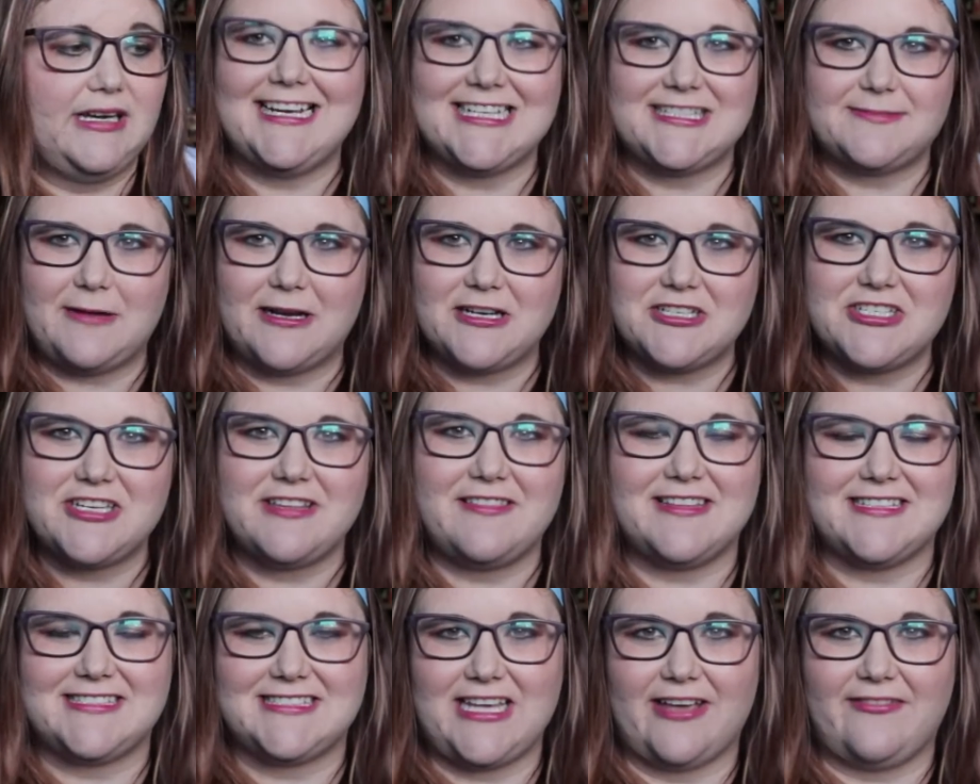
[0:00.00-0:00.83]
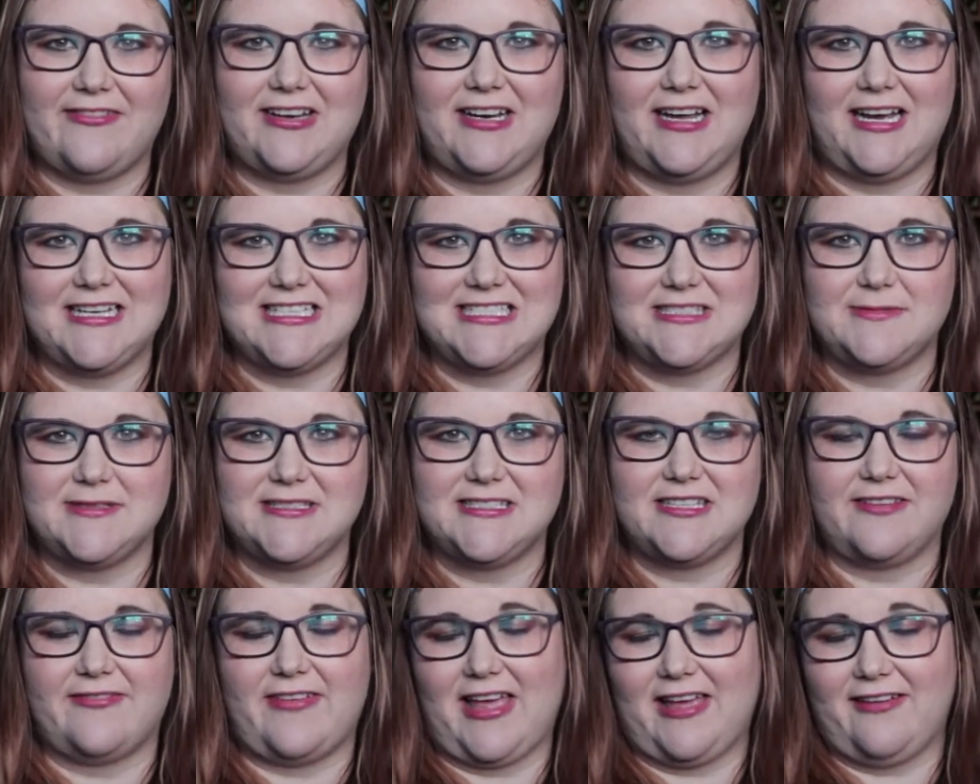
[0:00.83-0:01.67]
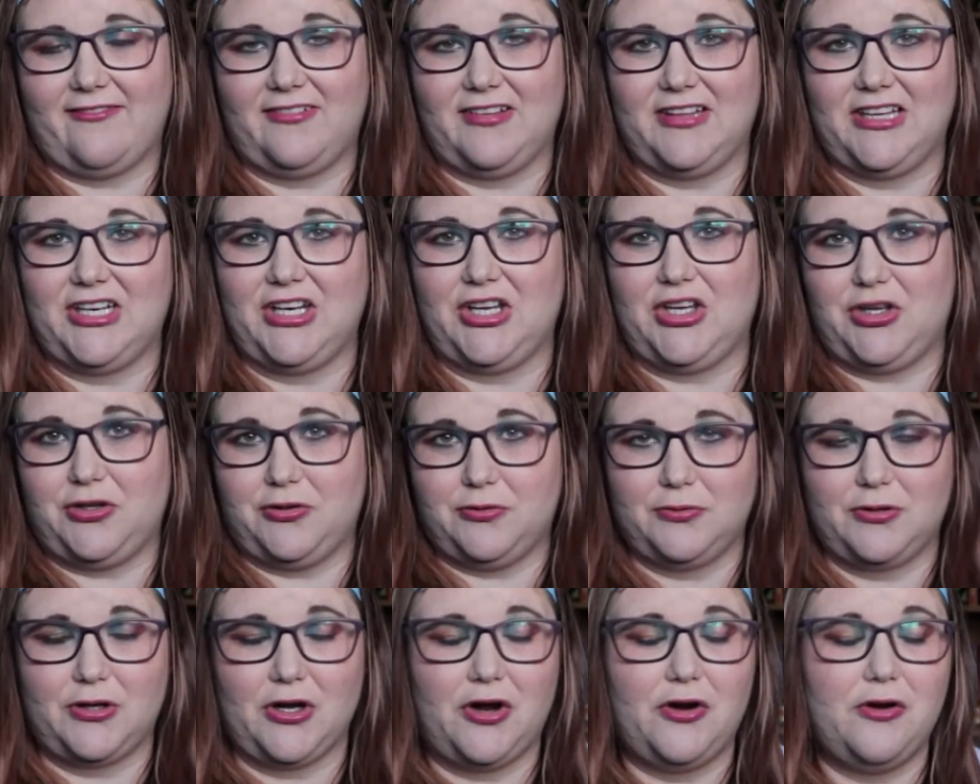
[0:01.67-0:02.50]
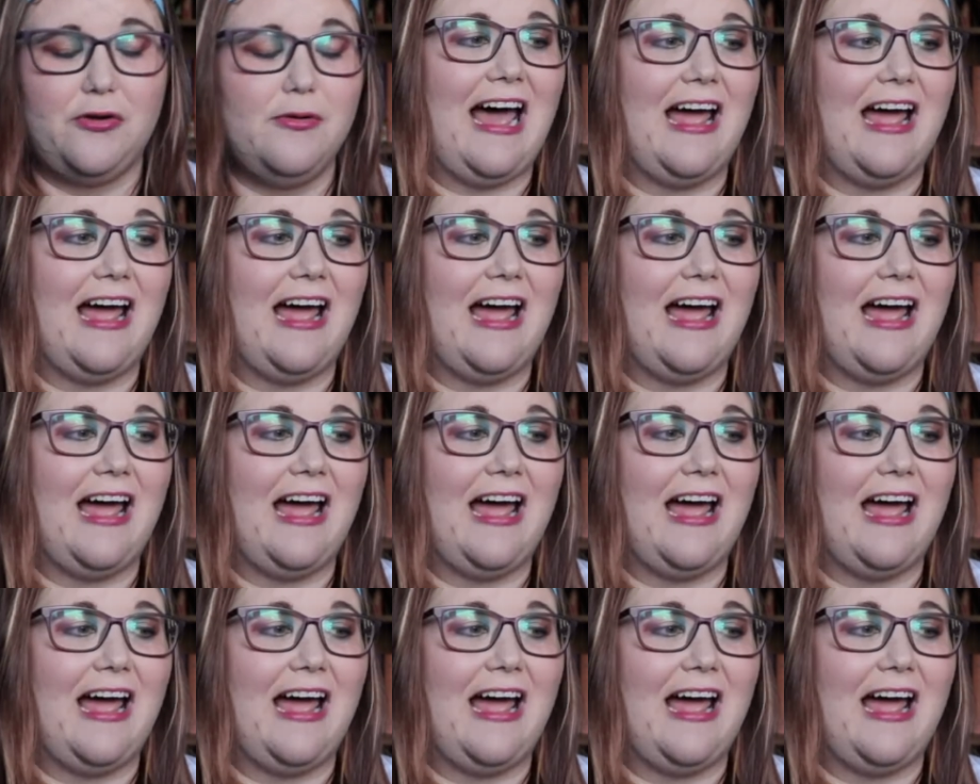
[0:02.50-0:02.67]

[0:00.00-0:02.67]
especially The Seven Husbands of Evelyn Hugo.